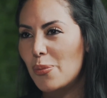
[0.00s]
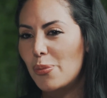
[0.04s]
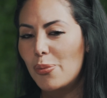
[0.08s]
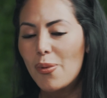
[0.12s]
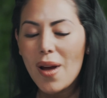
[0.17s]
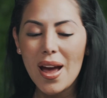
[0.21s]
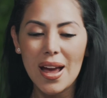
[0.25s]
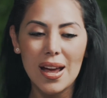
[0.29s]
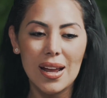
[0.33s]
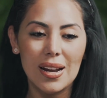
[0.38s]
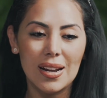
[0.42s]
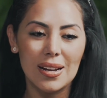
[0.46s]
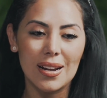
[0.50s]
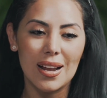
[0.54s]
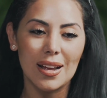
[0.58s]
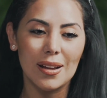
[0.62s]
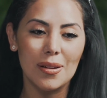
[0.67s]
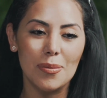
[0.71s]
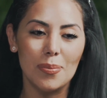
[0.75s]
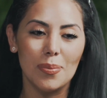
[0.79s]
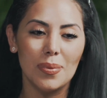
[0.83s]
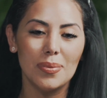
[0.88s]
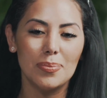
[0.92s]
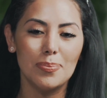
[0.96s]
write, and I
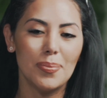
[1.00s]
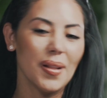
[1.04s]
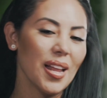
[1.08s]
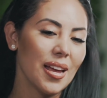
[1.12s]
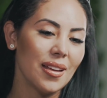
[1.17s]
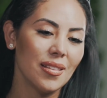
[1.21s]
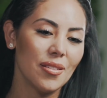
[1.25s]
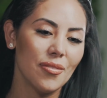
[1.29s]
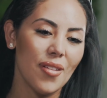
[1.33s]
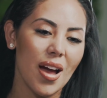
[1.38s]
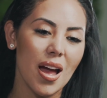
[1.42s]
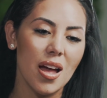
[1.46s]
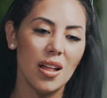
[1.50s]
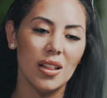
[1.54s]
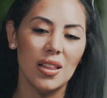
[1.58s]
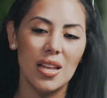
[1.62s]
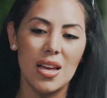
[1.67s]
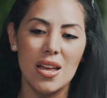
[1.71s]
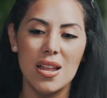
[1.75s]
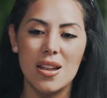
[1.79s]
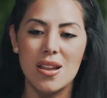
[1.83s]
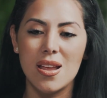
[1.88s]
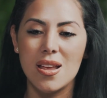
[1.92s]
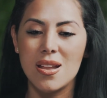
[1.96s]
could play the
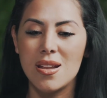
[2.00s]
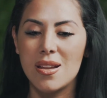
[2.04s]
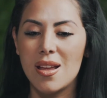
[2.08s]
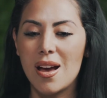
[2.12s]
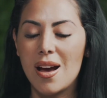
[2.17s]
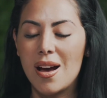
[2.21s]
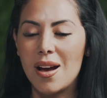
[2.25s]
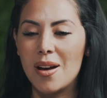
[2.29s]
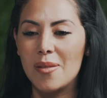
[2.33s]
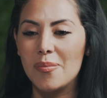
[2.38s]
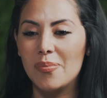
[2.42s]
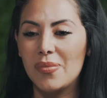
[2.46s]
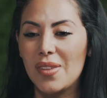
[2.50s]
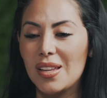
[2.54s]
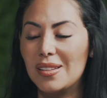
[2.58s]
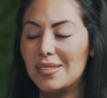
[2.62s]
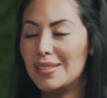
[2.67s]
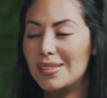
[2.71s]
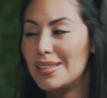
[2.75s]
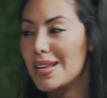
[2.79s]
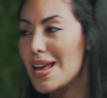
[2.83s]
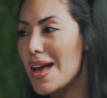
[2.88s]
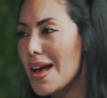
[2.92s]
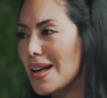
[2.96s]
violin
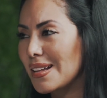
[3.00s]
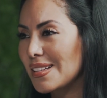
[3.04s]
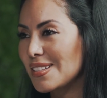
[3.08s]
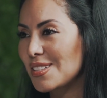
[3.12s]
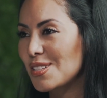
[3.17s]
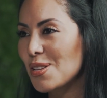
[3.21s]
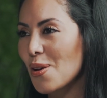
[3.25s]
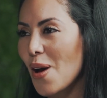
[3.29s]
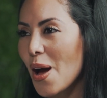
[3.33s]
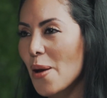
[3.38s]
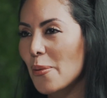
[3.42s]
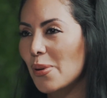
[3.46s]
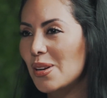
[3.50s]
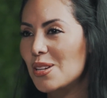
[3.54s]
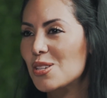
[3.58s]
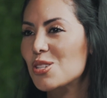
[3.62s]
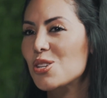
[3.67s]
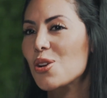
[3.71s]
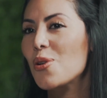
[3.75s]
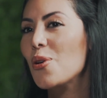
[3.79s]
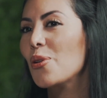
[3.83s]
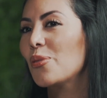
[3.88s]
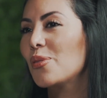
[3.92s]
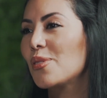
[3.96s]
and dance. So I want to
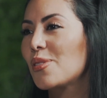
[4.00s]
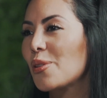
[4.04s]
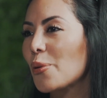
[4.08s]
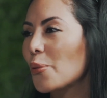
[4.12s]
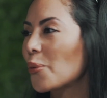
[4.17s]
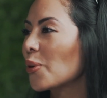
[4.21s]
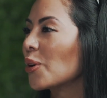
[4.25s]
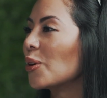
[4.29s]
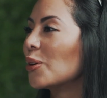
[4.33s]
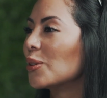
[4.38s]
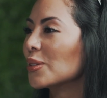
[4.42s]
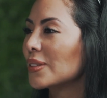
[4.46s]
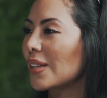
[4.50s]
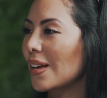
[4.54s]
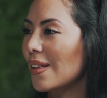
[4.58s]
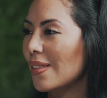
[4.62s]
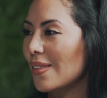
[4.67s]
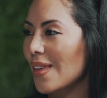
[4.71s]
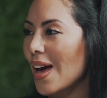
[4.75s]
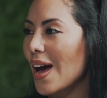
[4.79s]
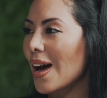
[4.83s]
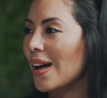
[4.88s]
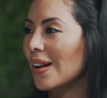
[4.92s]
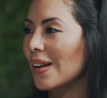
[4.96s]
show the world
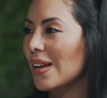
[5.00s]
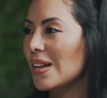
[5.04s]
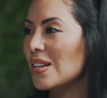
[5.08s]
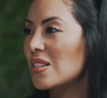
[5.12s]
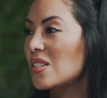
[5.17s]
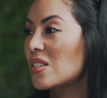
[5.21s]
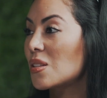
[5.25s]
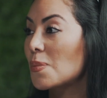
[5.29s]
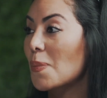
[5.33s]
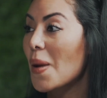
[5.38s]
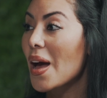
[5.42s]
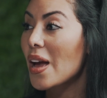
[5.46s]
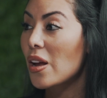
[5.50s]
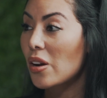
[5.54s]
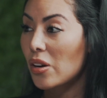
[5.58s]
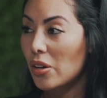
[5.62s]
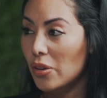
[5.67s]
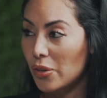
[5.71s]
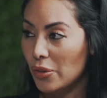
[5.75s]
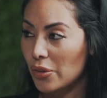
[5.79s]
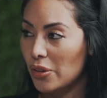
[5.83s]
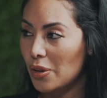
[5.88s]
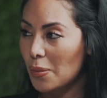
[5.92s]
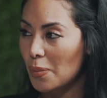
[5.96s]
that and inspire
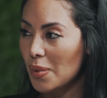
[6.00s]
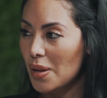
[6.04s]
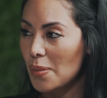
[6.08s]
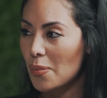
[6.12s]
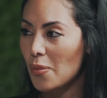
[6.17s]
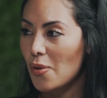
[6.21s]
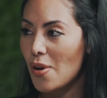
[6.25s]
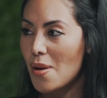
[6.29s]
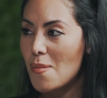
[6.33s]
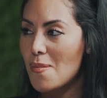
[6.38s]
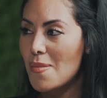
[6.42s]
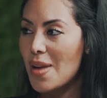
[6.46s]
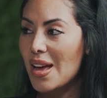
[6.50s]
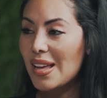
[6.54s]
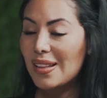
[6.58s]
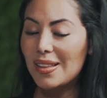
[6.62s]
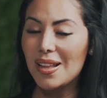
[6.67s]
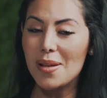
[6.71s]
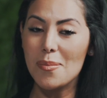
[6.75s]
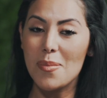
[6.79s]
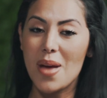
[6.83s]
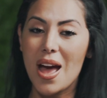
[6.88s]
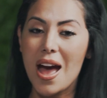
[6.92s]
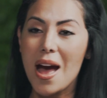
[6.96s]
other people and make
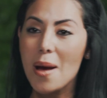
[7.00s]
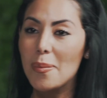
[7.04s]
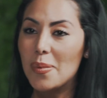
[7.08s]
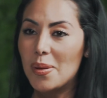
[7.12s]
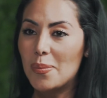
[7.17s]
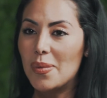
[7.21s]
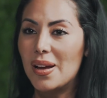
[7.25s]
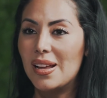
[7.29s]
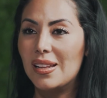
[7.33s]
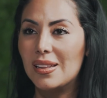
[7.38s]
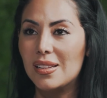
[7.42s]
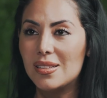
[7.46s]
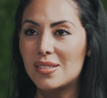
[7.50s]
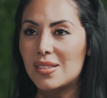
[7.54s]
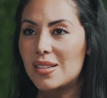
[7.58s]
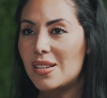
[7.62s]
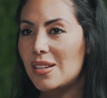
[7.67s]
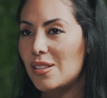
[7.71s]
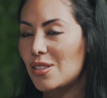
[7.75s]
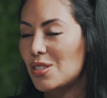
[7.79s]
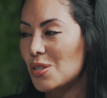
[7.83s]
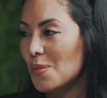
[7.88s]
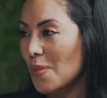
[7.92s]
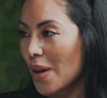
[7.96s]
them happy by
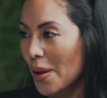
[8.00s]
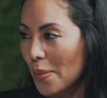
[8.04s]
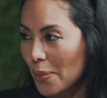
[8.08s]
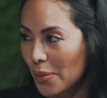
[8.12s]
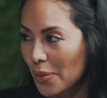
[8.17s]
listening to my